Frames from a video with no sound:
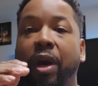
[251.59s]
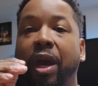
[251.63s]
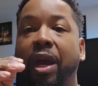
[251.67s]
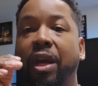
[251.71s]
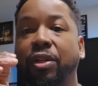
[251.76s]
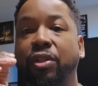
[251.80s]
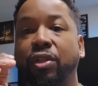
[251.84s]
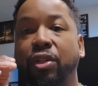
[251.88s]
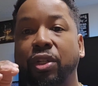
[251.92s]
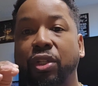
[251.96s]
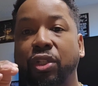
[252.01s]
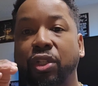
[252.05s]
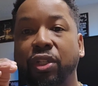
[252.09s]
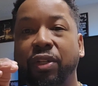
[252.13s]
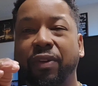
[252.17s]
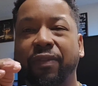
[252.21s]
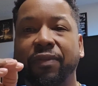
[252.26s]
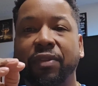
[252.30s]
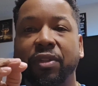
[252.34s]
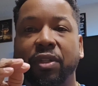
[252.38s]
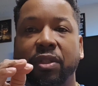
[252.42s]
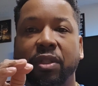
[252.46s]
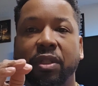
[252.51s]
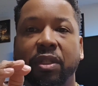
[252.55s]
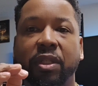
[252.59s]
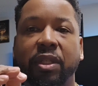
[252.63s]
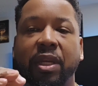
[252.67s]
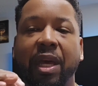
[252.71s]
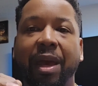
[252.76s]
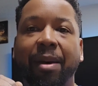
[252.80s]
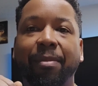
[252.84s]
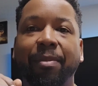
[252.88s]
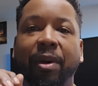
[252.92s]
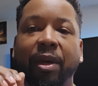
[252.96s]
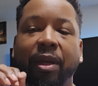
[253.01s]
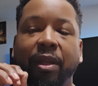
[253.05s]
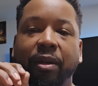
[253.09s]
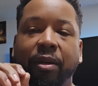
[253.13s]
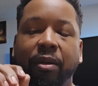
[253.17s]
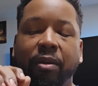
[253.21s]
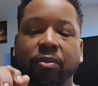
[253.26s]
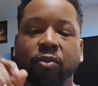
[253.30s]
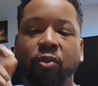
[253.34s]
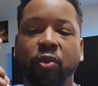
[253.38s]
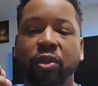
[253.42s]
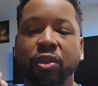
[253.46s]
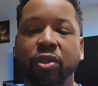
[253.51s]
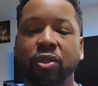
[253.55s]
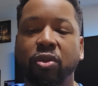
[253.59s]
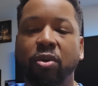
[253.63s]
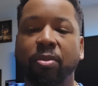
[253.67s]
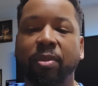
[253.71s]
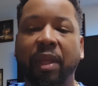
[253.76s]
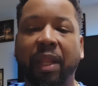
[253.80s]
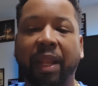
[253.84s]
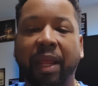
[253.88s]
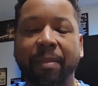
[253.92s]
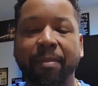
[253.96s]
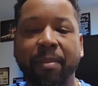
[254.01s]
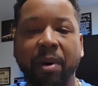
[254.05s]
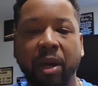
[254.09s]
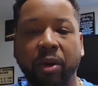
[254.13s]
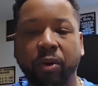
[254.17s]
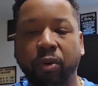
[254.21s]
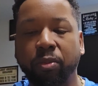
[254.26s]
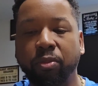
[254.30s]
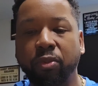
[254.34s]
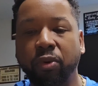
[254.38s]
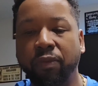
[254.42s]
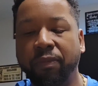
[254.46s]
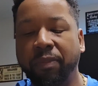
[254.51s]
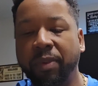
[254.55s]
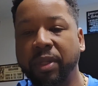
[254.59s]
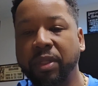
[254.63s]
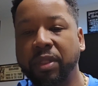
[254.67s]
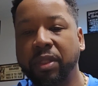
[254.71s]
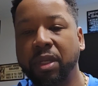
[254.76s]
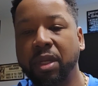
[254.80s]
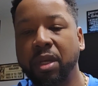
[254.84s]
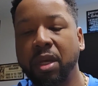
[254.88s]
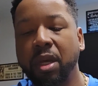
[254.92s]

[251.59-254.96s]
actually shift just a tad bit, which is going to be like micro movements.